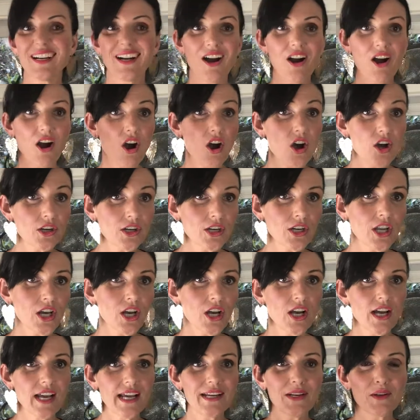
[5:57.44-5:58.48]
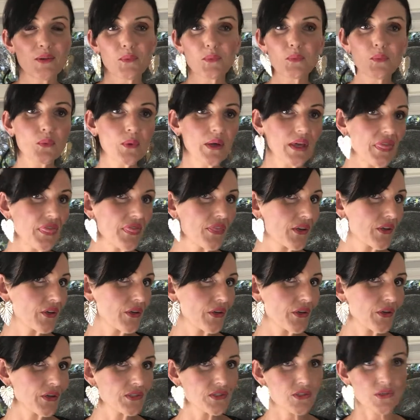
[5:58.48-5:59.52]
online with the
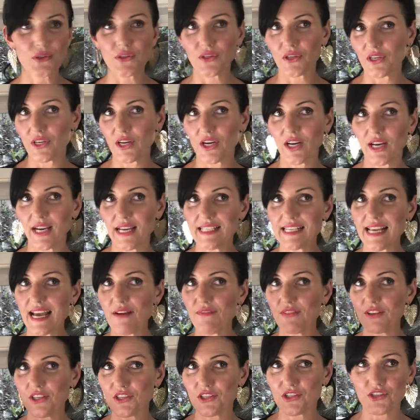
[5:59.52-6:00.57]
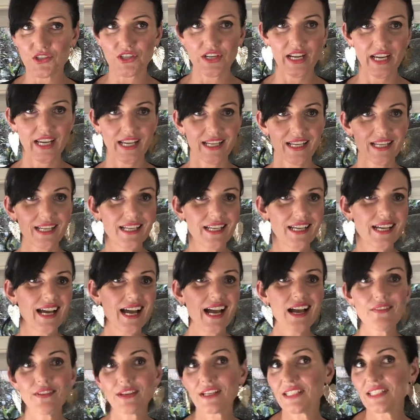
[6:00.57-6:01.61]
girls or the guys, having a drink,
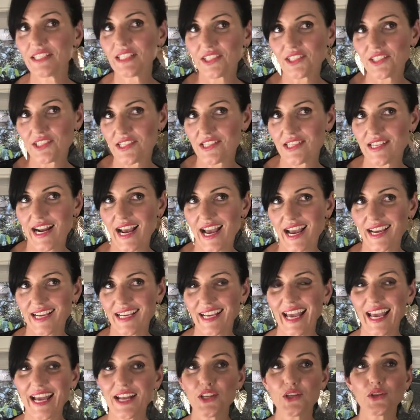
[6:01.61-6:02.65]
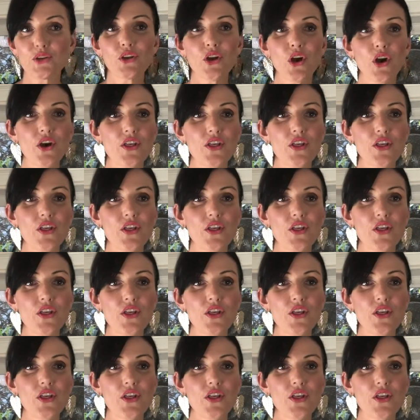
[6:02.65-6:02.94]
having a little snack, and you know